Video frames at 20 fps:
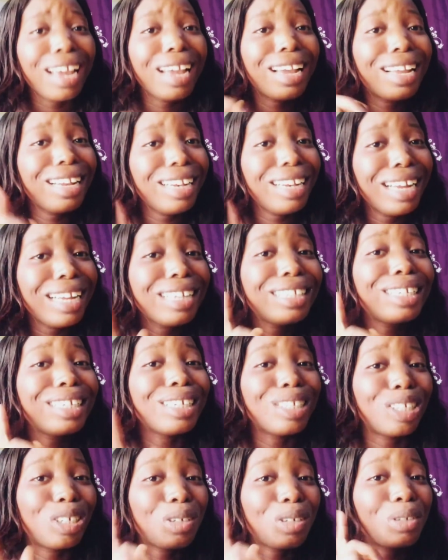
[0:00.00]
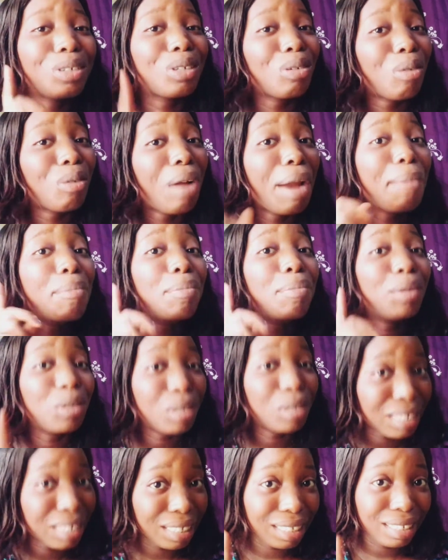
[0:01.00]
click the subscribe
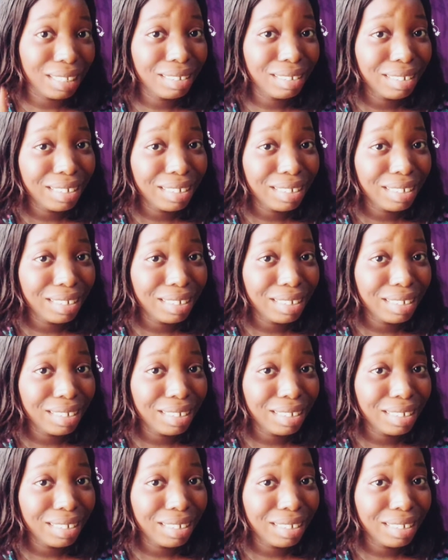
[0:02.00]
button.